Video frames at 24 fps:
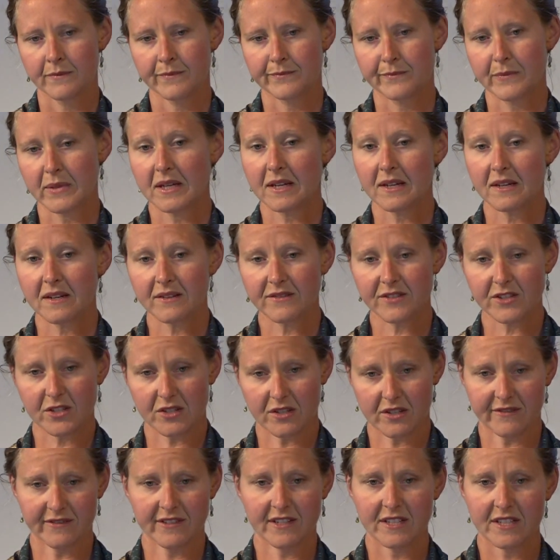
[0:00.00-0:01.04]
Being of
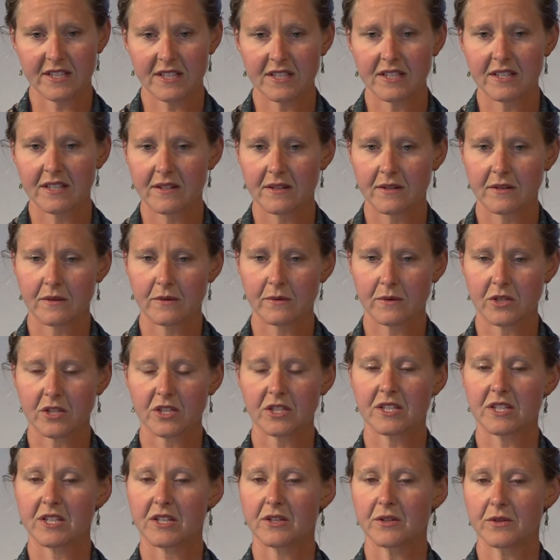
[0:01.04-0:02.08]
service, which
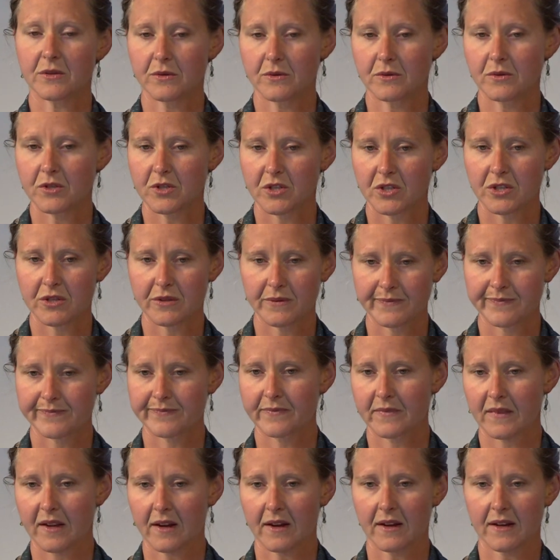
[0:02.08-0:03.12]
is huge
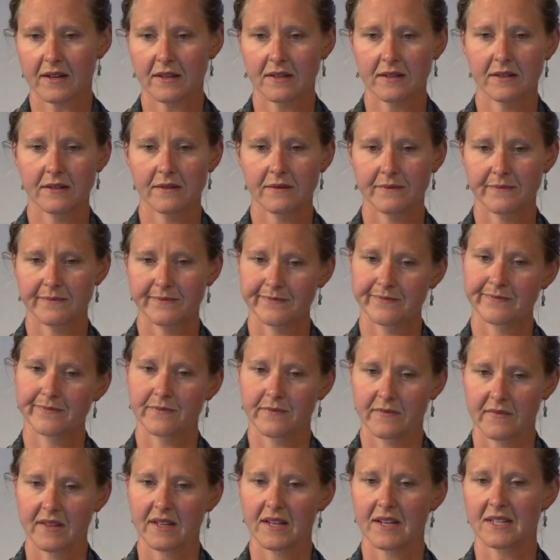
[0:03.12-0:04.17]
and
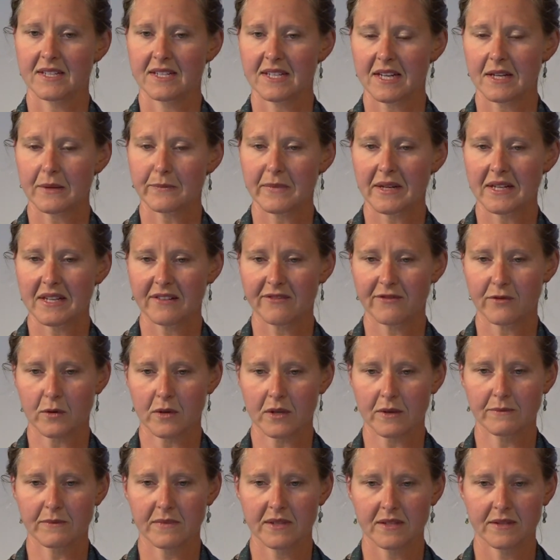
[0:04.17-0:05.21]
can take many
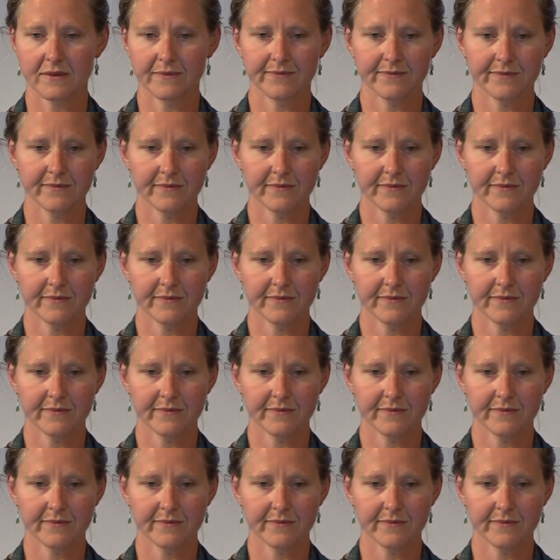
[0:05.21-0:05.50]
forms.